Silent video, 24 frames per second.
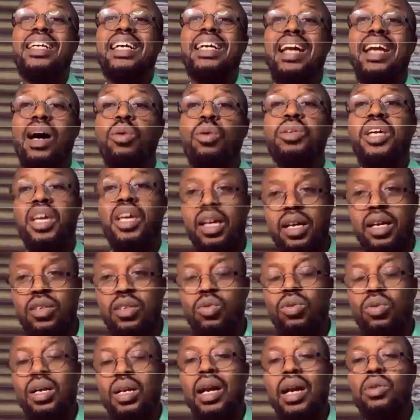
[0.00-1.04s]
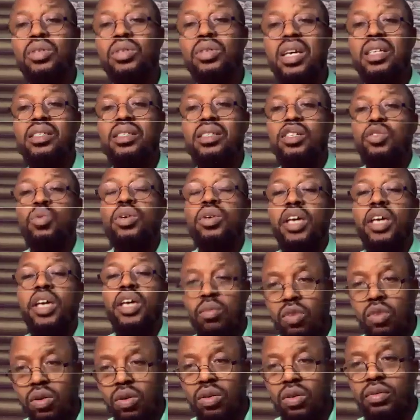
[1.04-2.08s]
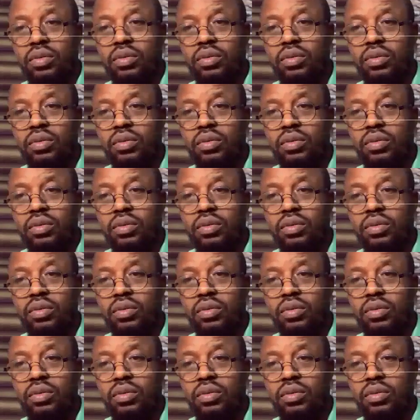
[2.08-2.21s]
Cloud K. So Cloud K is the new K-Mod.